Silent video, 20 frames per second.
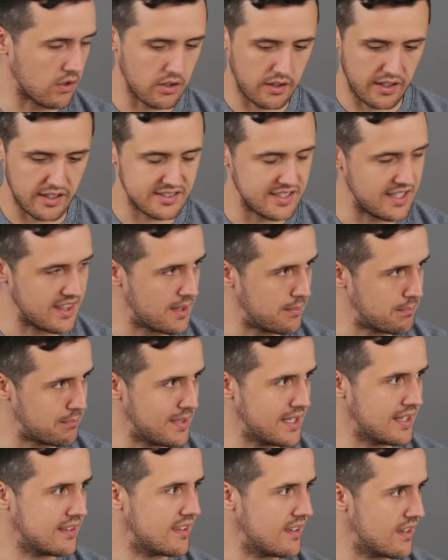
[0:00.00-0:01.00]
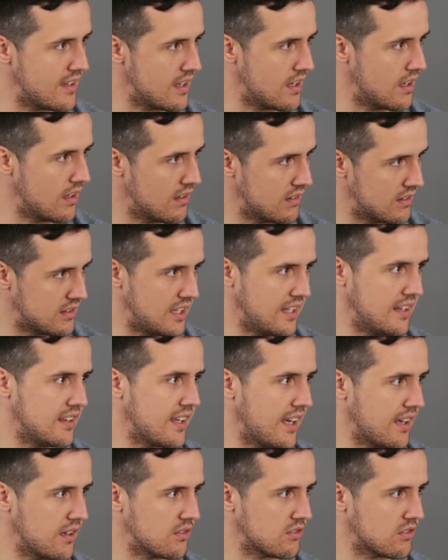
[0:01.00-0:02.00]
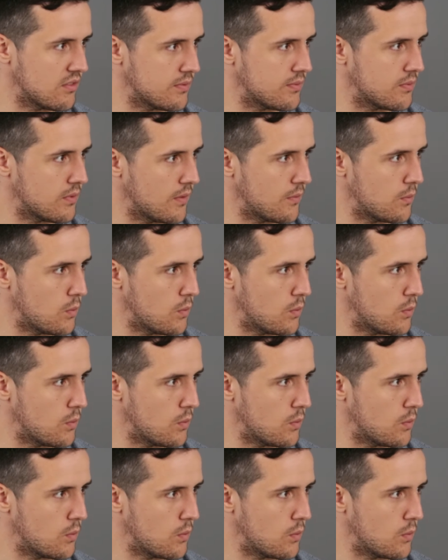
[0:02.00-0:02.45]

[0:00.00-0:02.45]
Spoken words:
going to see the meaty details of